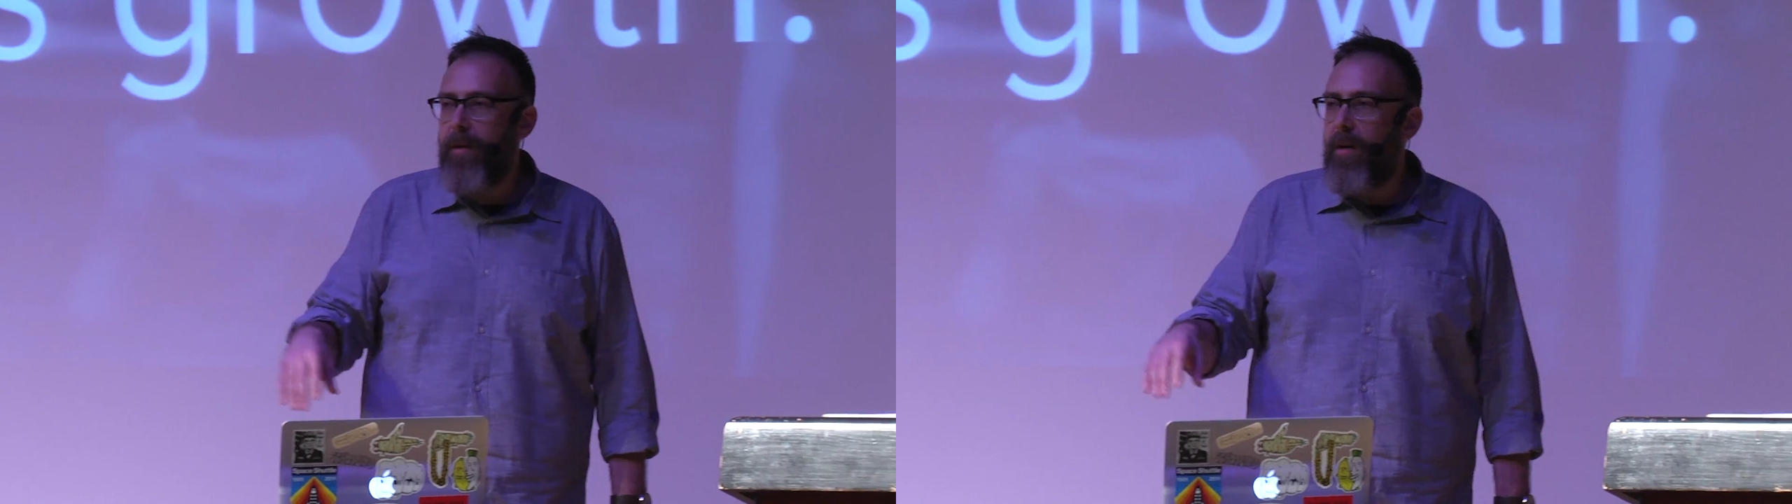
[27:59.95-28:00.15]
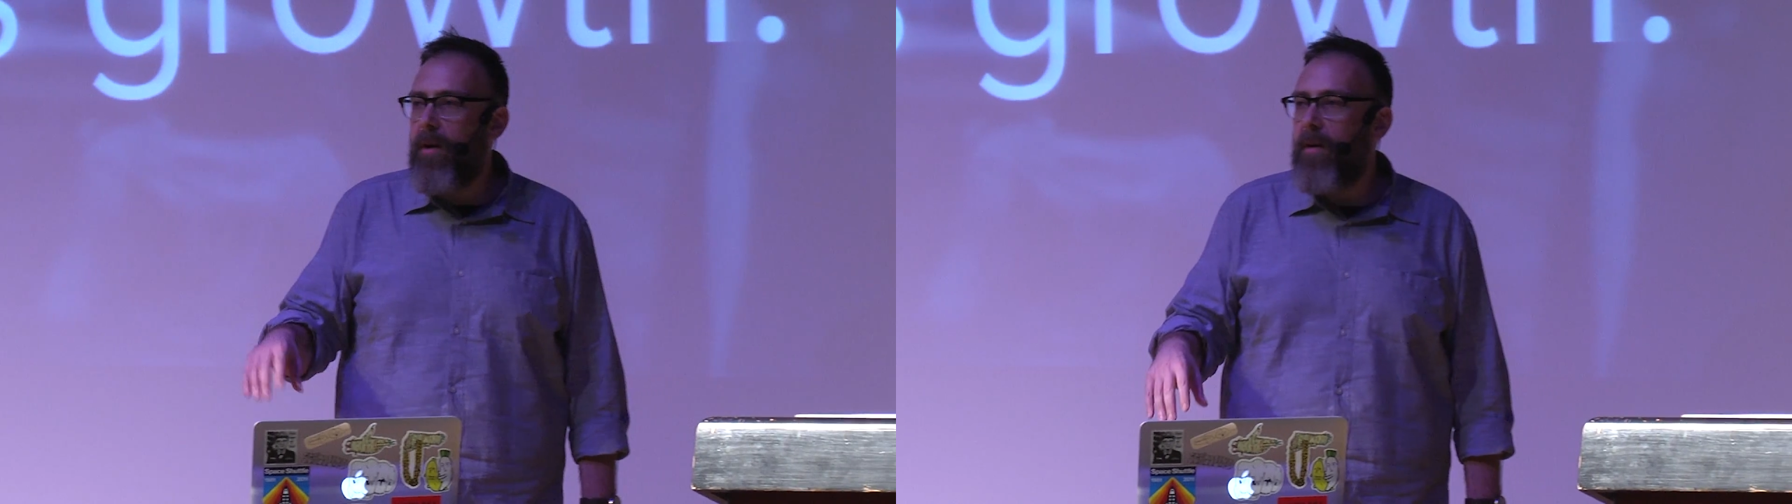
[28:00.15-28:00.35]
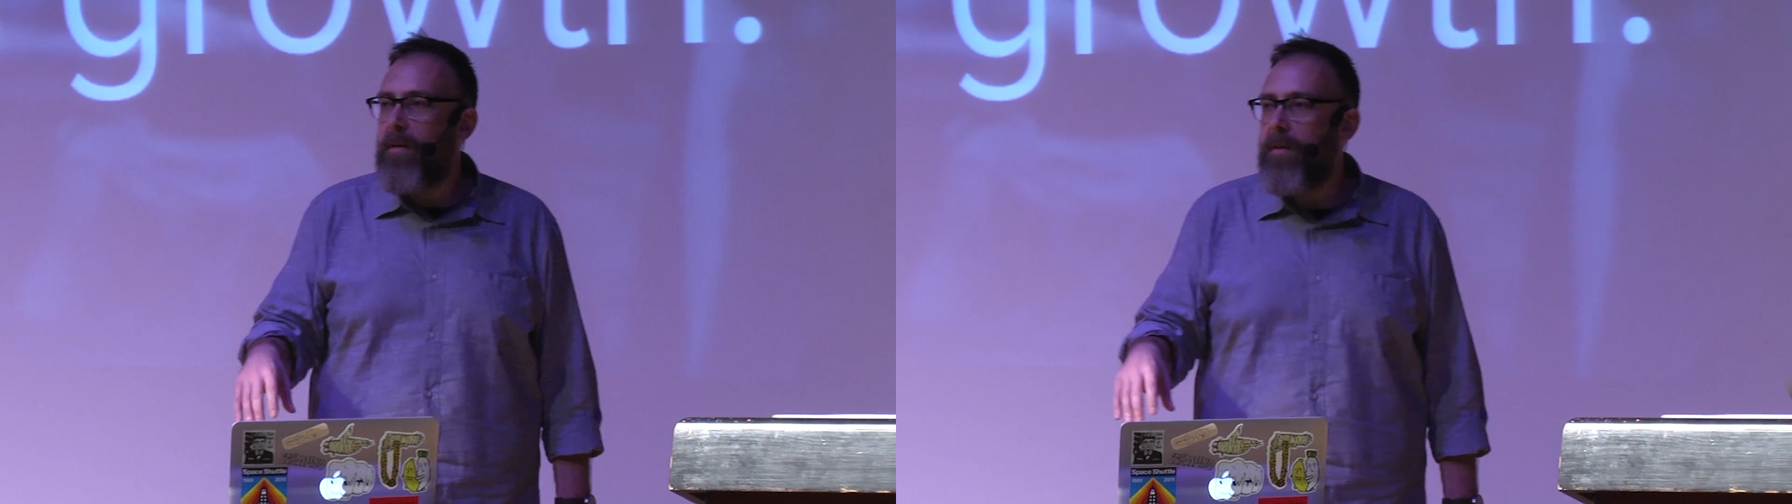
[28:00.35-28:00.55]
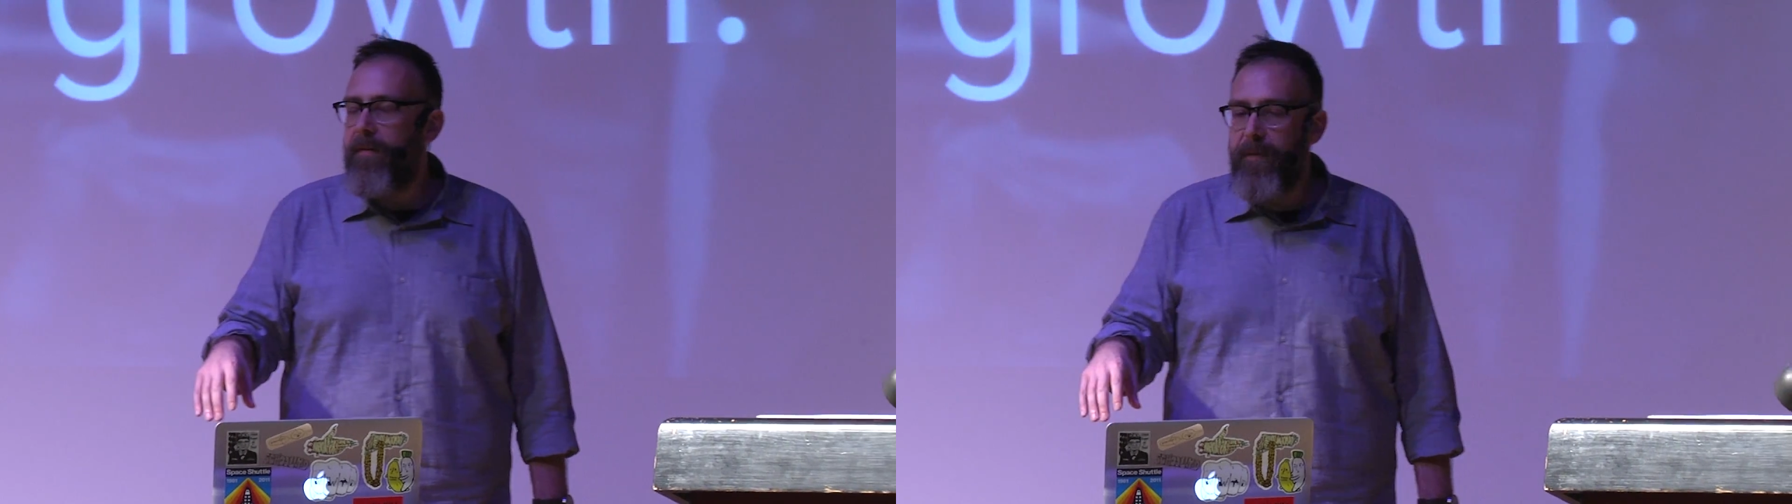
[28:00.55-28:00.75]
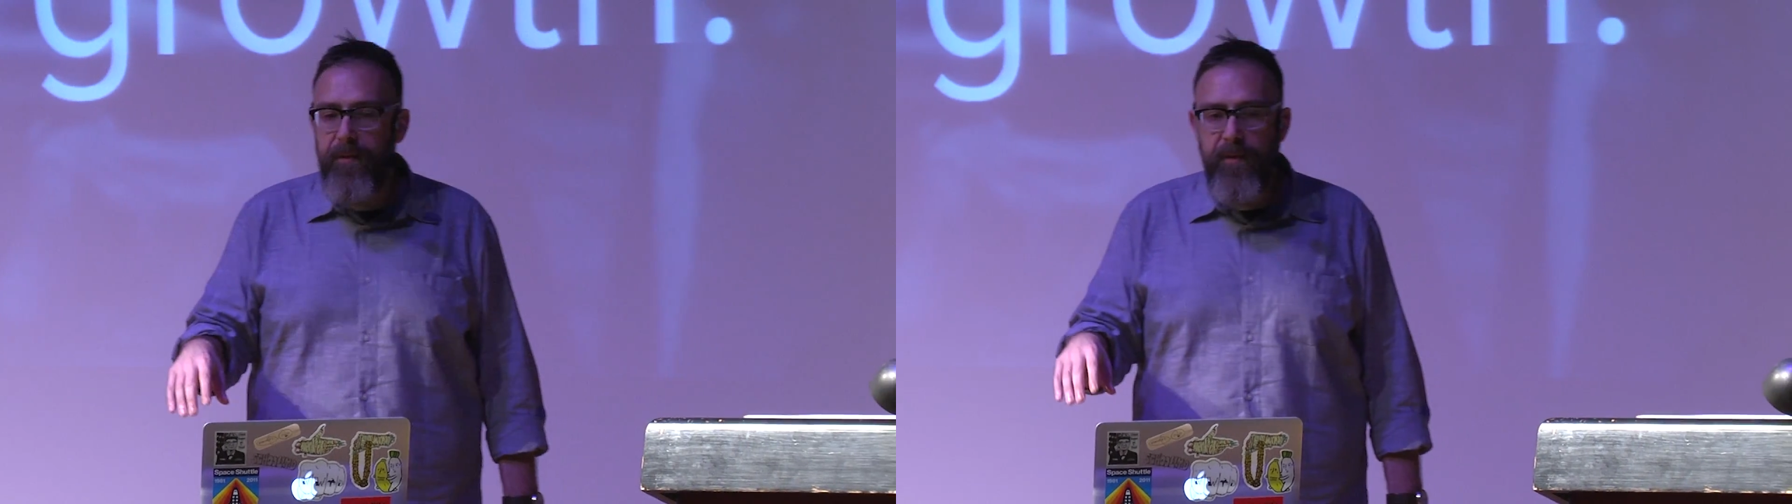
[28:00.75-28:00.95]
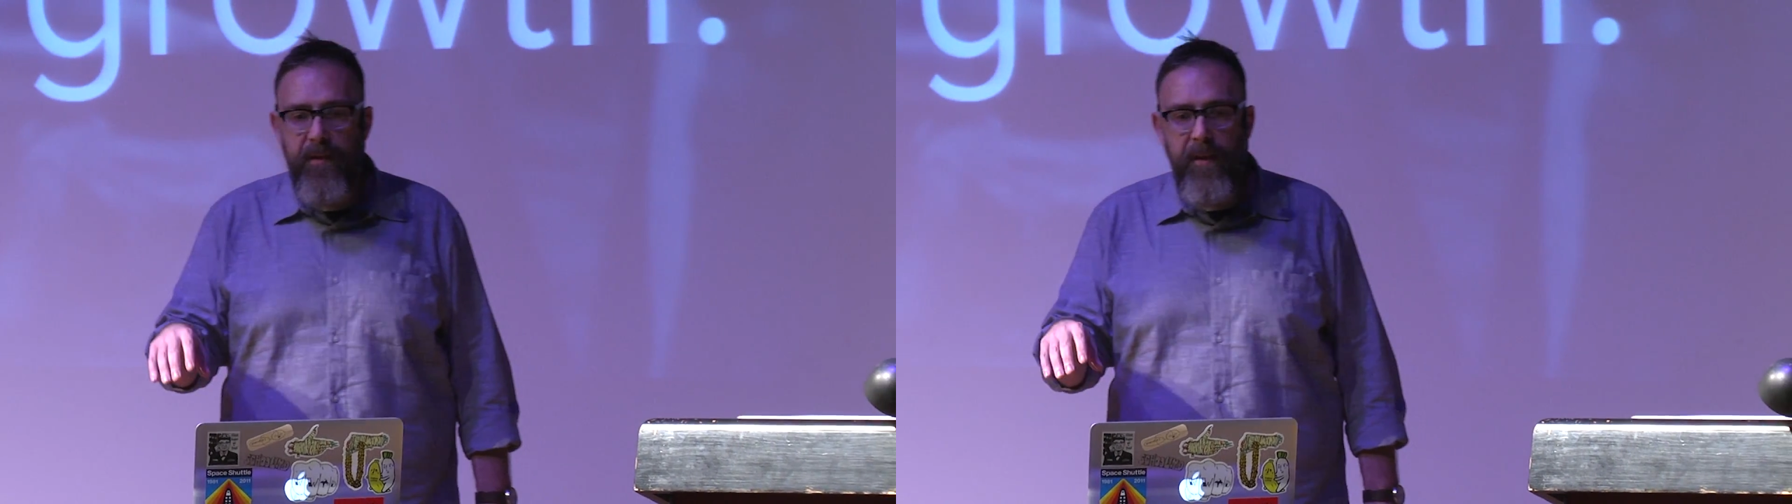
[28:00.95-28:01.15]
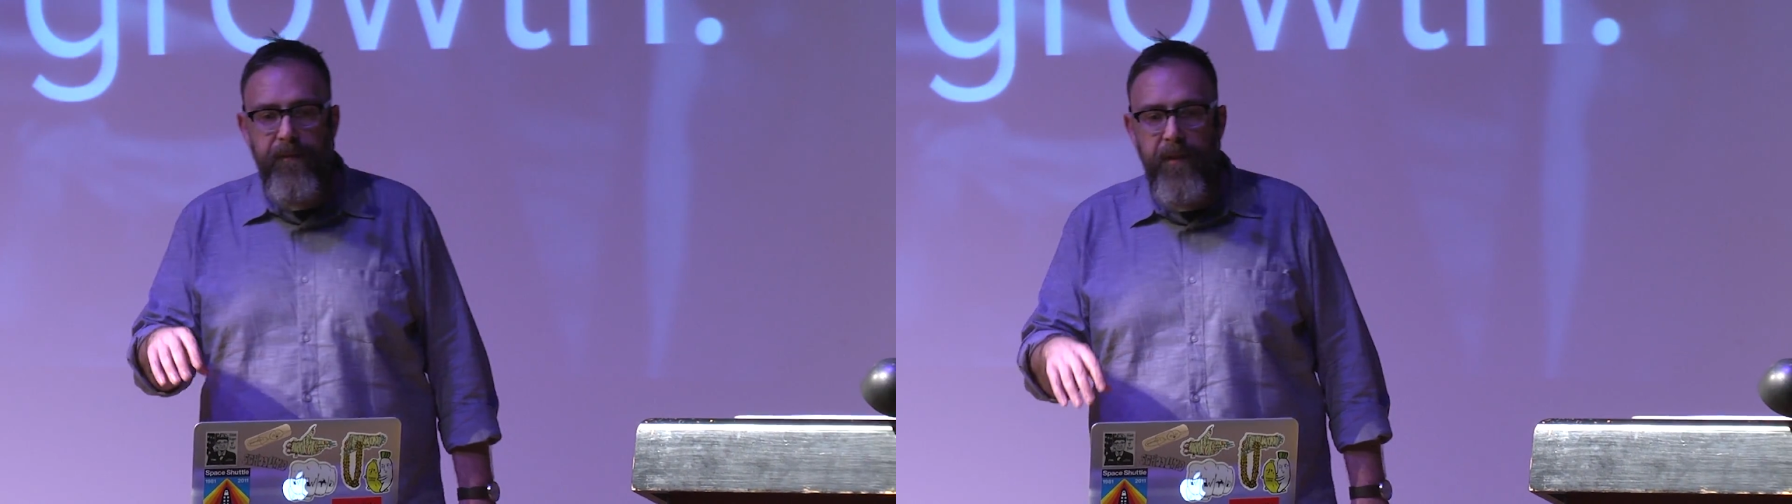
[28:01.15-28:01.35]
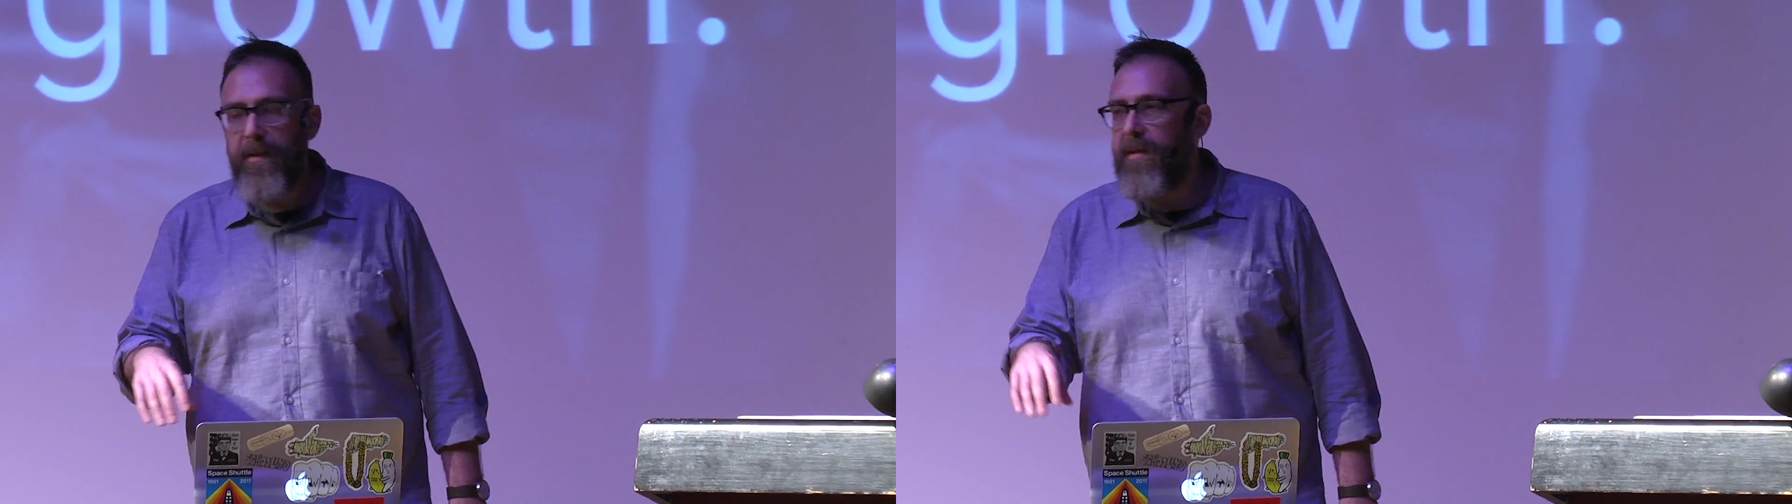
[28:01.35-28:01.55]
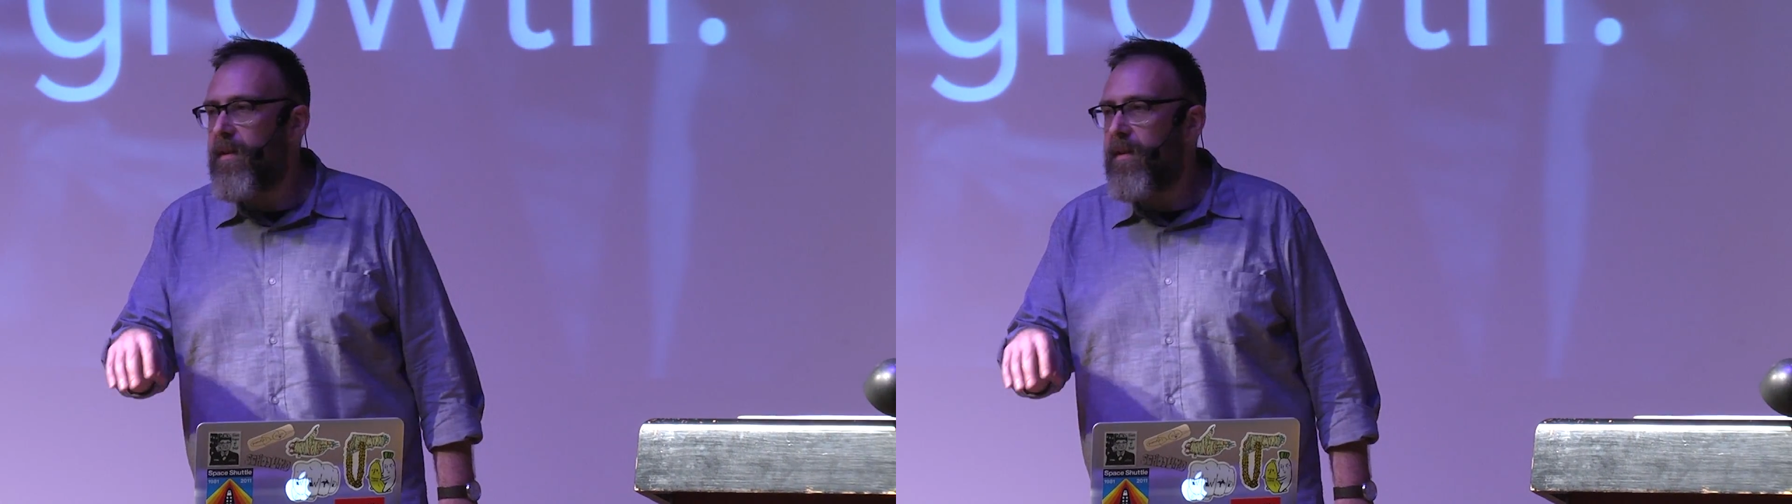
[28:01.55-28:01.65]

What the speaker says: all of those different